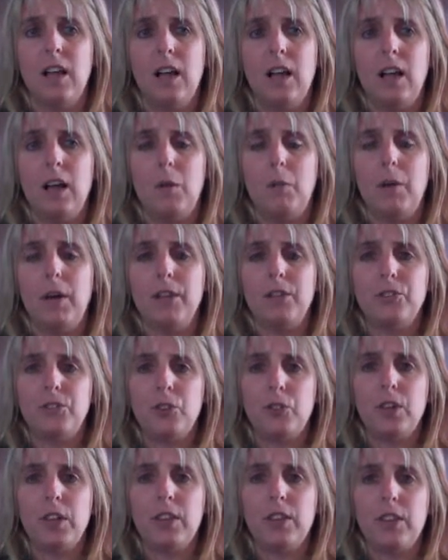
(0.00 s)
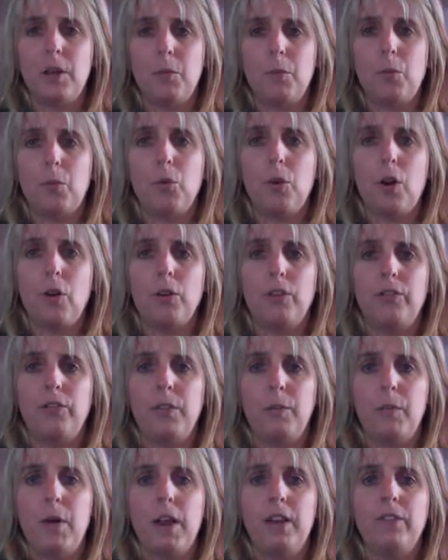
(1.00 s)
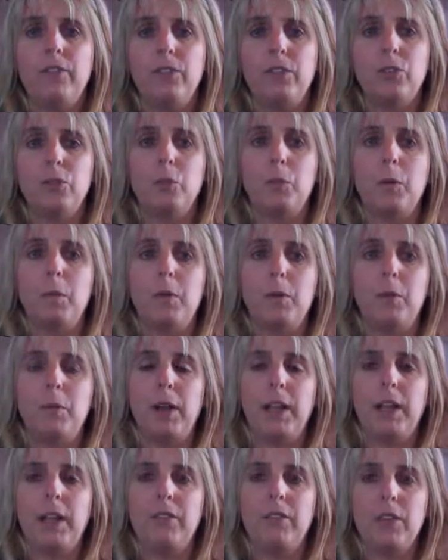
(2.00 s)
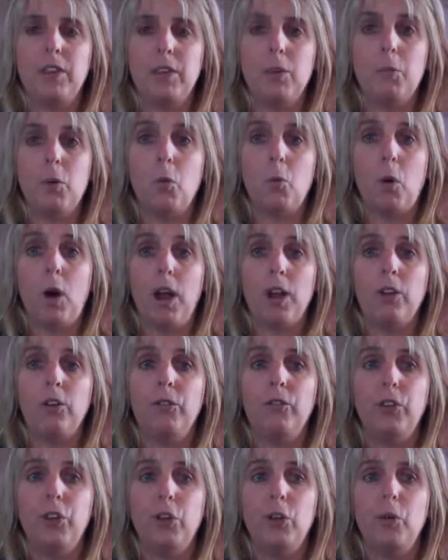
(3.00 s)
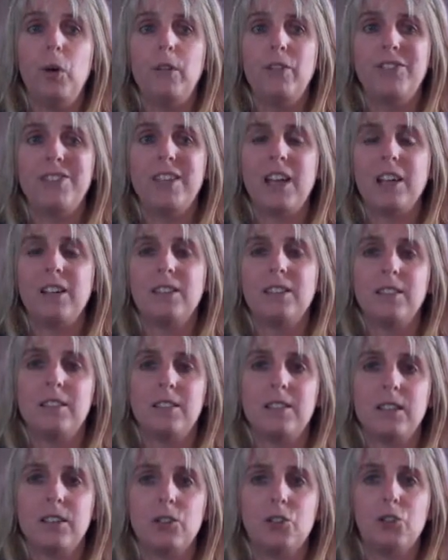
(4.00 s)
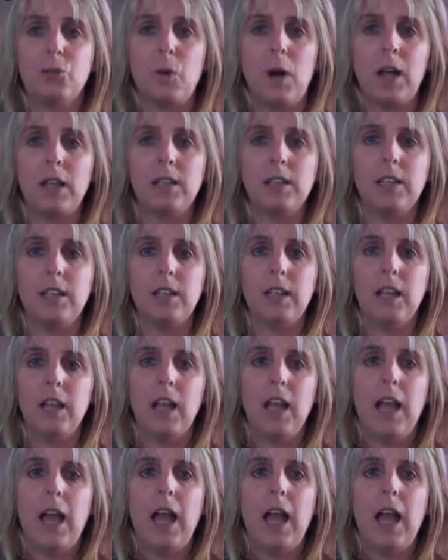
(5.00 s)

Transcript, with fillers: uh, by asserting that pornography benefits women by giving them a wider view of sex and sexuality